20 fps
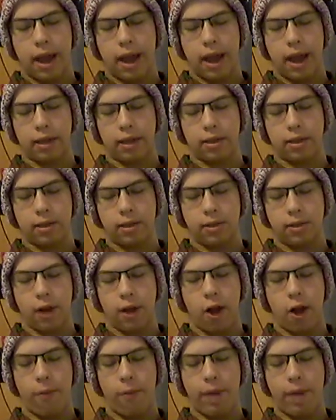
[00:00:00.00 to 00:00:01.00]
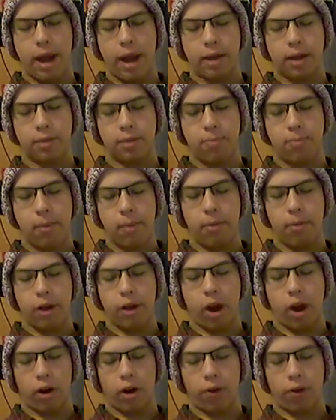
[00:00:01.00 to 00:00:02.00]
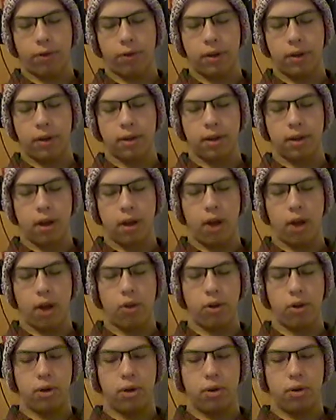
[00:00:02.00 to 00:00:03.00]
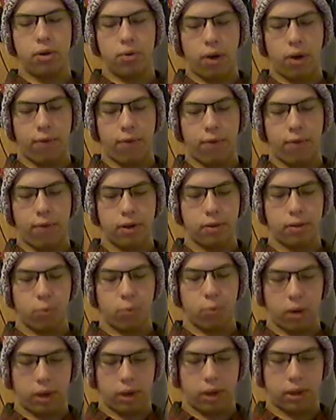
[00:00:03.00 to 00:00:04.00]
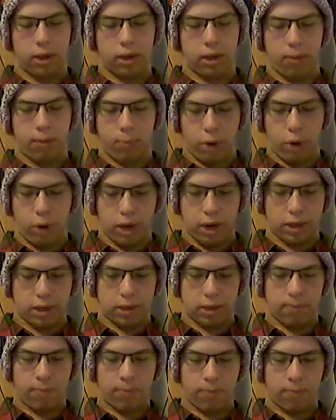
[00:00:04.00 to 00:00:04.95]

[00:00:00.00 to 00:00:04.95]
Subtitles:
atlases, almanacs, bibliographies, and other reference works in print.